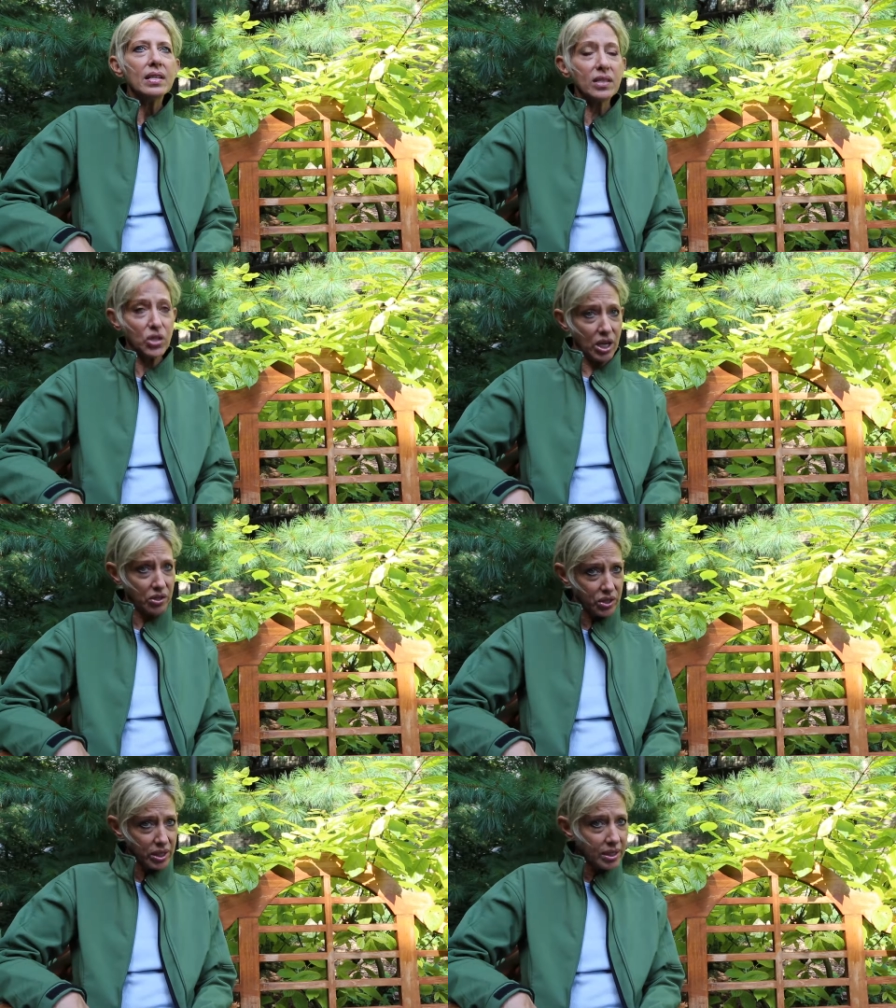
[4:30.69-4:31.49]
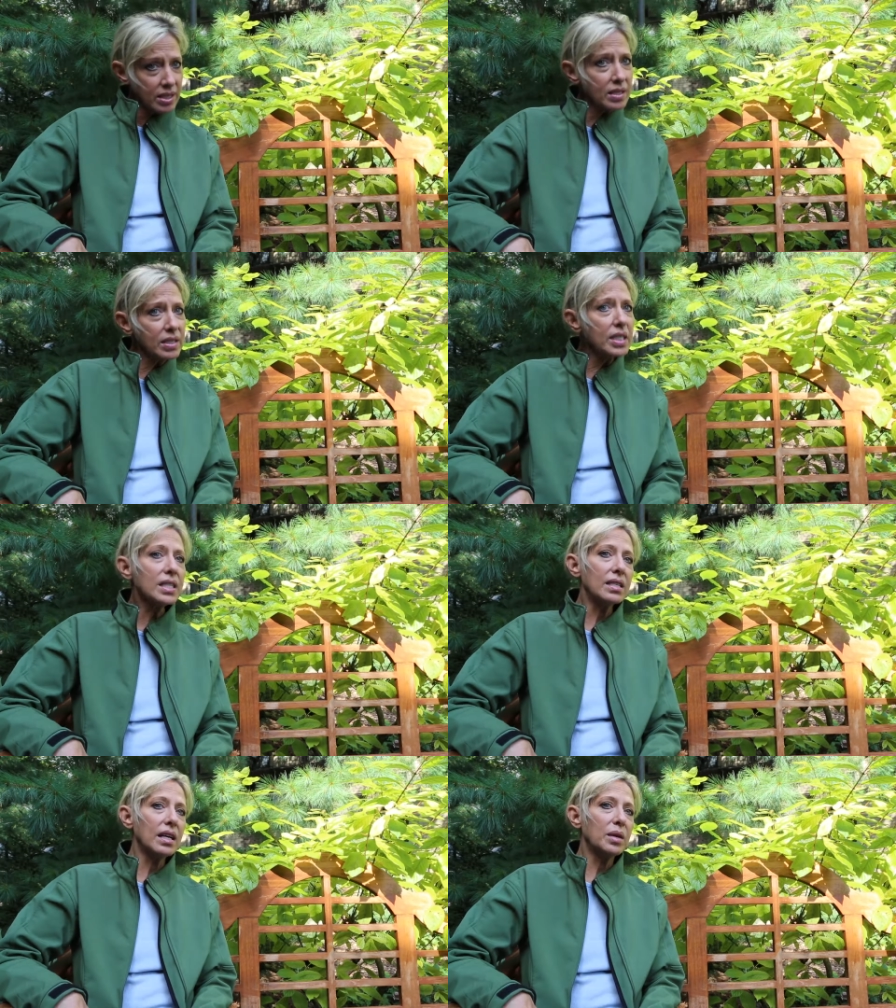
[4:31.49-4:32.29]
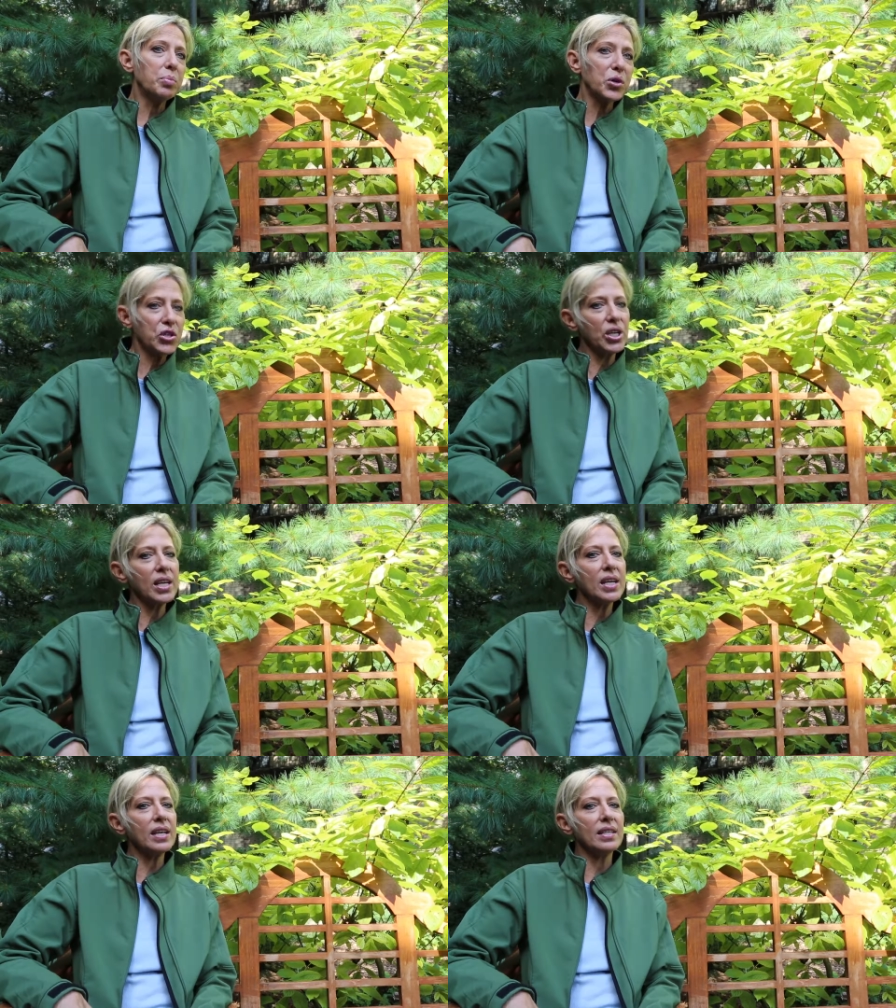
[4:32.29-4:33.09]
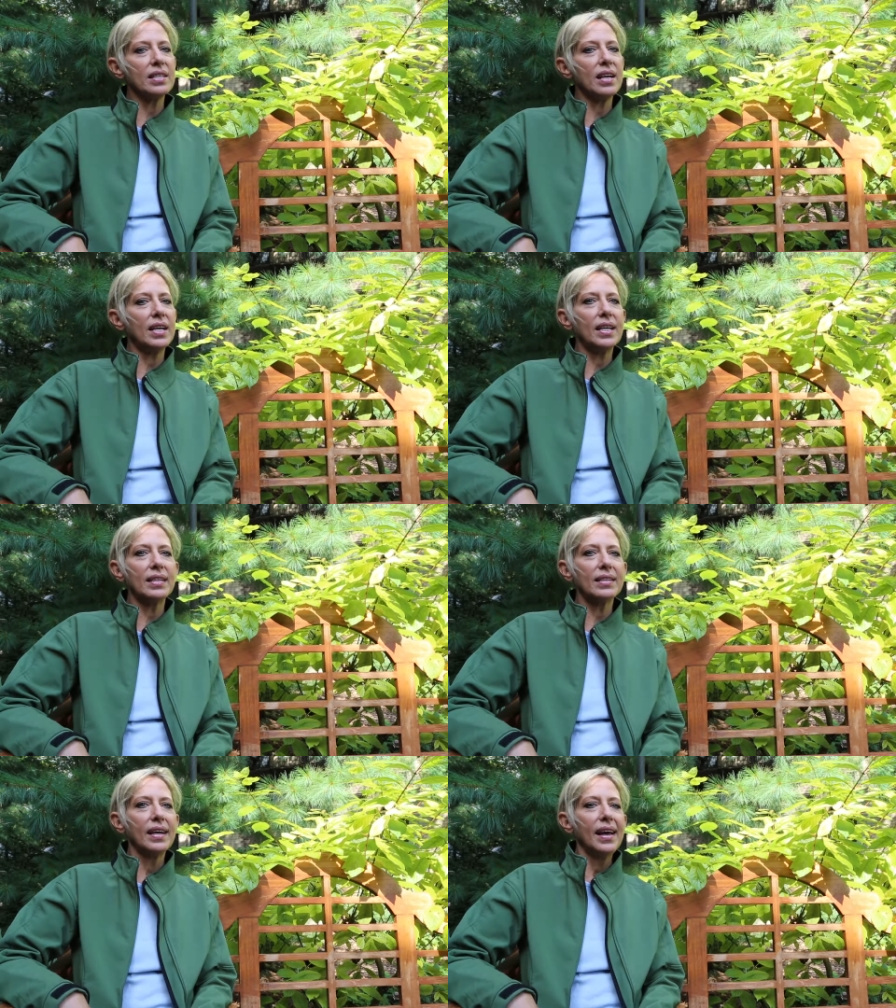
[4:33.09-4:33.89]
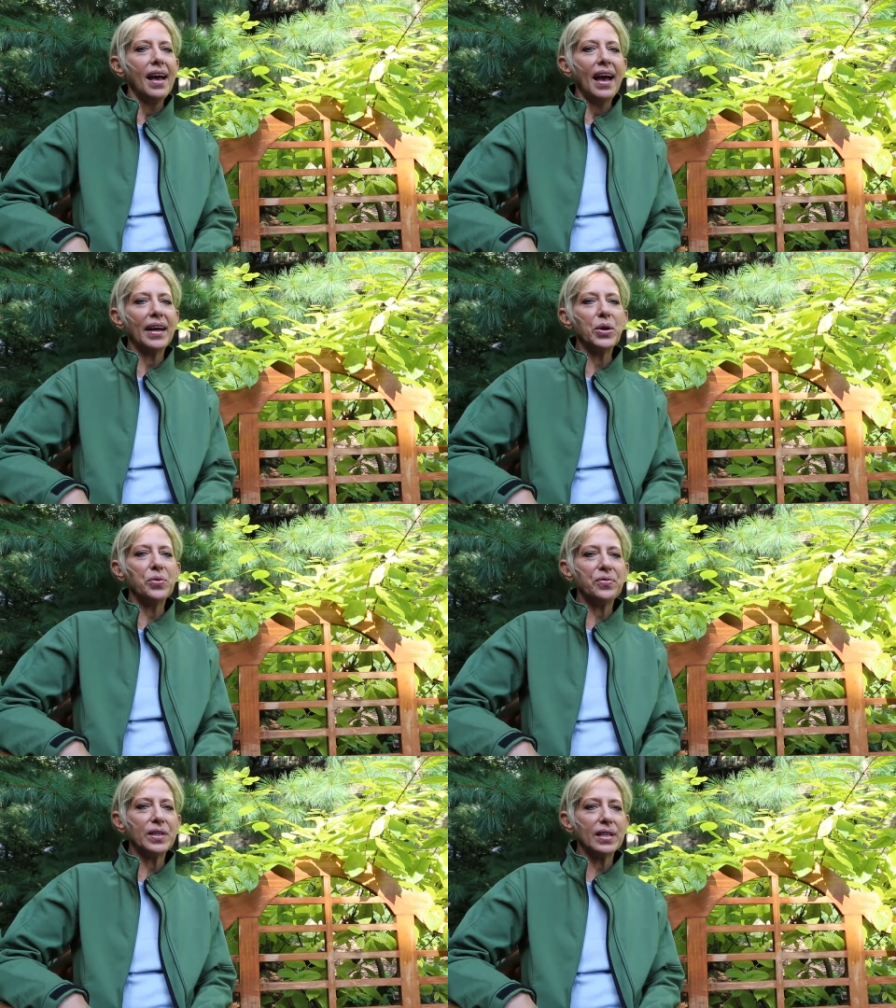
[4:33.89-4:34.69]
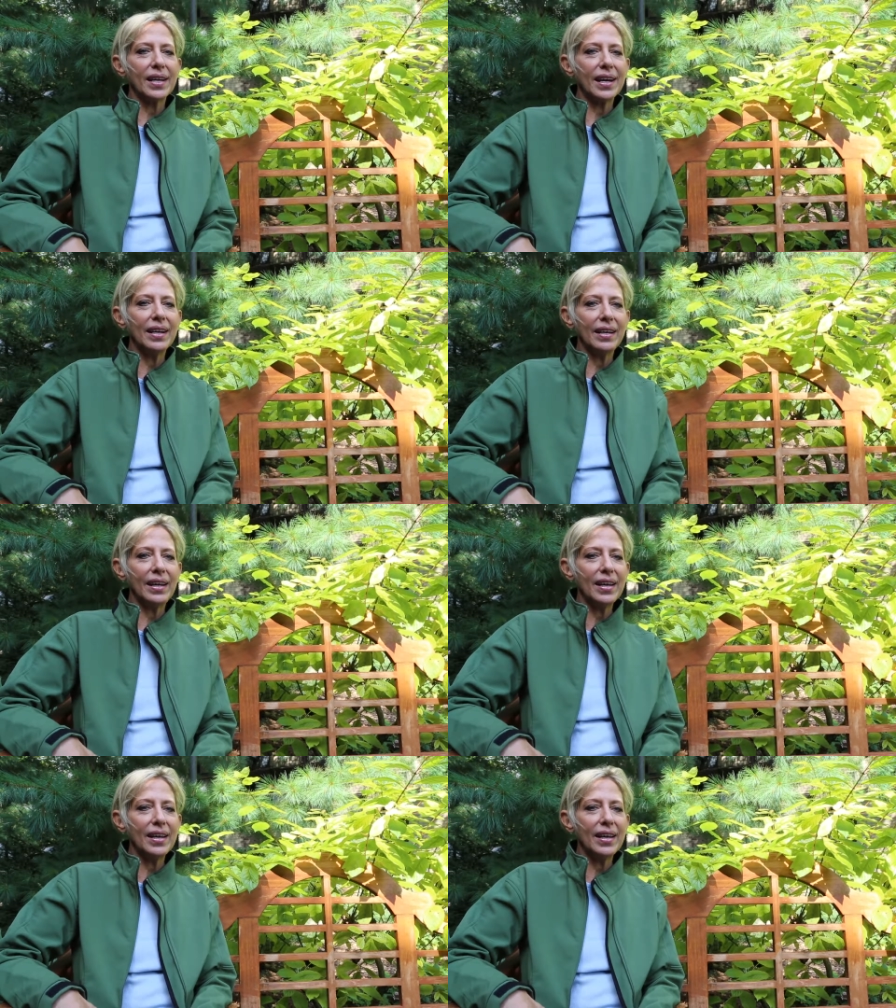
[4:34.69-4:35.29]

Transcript: suggestions, it's not pushing, it's not I don't feel any kind, of,